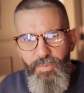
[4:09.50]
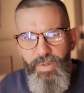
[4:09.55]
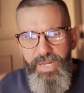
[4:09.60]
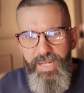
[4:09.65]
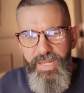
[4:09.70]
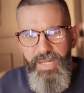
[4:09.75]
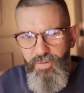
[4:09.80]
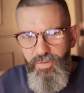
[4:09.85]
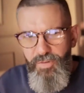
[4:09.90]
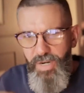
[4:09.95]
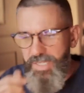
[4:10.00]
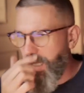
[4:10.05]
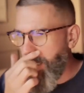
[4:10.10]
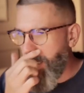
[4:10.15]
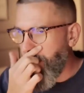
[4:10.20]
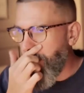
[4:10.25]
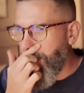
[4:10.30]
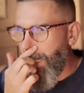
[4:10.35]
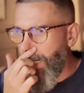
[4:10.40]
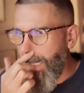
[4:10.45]
really
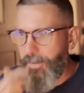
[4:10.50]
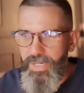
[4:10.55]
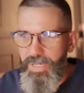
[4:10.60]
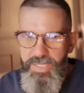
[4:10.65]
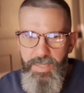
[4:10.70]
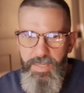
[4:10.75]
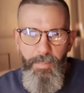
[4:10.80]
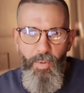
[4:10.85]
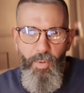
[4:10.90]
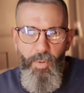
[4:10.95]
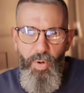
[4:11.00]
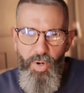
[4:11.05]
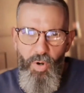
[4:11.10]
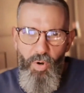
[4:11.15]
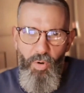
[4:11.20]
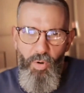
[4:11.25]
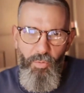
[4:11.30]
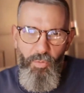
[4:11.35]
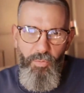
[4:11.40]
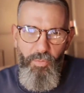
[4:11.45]
interesting point
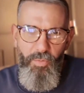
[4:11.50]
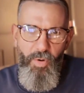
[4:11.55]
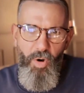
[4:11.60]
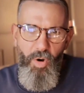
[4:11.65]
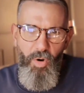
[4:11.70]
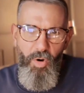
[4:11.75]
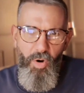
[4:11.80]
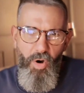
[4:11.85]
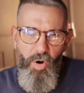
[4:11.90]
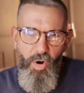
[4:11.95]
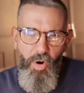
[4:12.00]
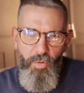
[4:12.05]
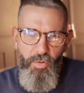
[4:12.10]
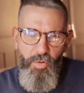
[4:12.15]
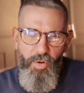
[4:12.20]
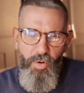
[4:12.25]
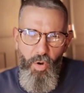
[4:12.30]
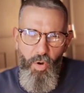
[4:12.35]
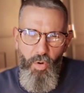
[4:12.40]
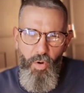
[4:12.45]
on
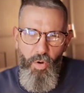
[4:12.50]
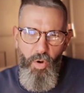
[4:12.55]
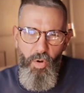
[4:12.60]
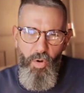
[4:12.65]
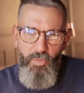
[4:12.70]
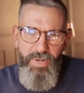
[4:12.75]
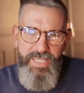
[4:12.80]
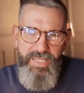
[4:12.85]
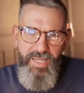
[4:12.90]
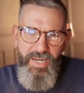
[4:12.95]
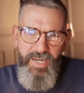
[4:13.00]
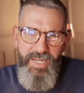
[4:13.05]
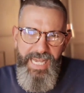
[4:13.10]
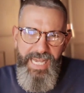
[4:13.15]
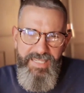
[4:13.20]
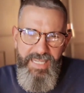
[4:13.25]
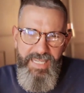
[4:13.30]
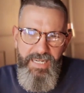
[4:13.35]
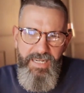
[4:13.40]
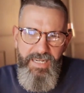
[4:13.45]
risk. And I
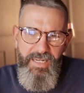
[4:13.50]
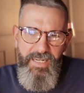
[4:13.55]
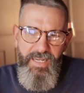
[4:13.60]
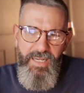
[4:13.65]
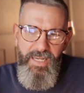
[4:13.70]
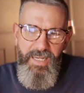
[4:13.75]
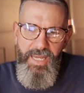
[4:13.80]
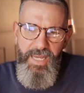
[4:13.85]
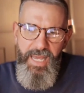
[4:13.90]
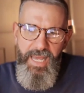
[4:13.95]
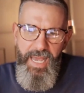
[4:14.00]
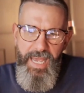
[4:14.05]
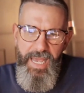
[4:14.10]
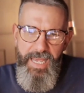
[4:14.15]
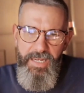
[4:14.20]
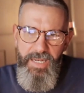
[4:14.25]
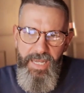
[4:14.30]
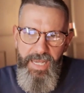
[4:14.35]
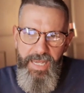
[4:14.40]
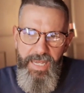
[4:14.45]
guess in
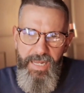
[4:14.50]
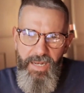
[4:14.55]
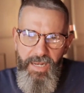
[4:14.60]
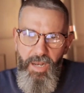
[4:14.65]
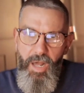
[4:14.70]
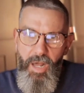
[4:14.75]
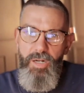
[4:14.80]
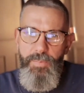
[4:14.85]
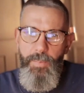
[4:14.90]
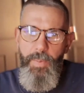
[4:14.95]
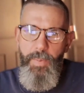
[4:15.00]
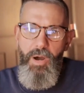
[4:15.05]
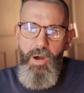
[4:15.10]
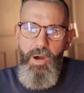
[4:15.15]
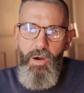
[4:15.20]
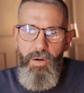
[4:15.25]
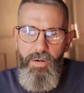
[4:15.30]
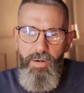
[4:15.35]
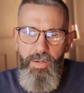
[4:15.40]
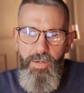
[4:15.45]
large
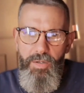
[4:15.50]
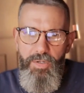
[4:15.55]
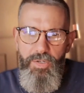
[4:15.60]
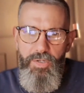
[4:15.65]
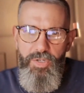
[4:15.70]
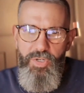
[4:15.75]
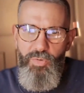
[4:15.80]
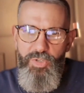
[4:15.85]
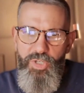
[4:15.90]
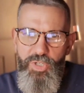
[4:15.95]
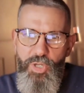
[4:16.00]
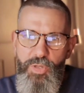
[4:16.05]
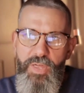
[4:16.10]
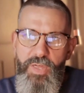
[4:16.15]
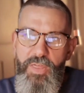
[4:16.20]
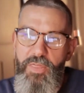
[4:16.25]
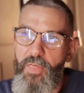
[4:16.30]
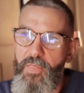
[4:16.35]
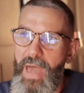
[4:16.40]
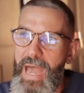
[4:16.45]
part, Sean, do you
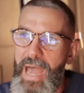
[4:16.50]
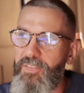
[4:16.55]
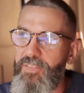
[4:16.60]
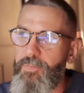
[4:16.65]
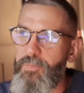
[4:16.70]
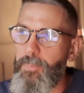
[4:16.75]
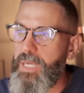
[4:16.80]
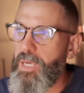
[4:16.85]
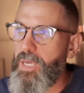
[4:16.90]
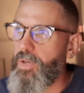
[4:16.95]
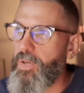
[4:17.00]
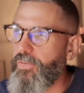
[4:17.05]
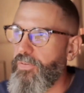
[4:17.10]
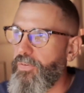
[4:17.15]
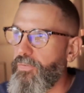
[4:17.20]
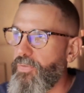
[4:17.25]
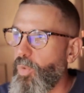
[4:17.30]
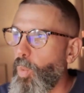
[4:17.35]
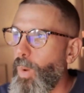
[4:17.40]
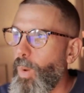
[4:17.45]
think that that's because
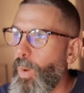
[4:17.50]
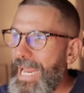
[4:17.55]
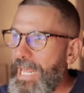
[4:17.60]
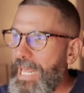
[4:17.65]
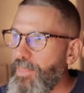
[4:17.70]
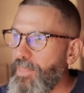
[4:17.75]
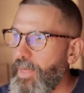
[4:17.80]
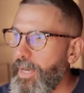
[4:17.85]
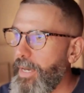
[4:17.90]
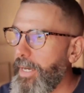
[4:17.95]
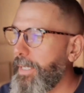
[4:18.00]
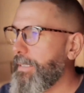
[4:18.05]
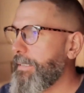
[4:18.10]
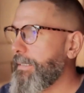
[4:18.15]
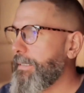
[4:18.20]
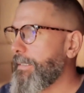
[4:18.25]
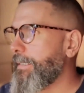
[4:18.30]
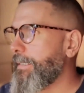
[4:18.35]
of the way that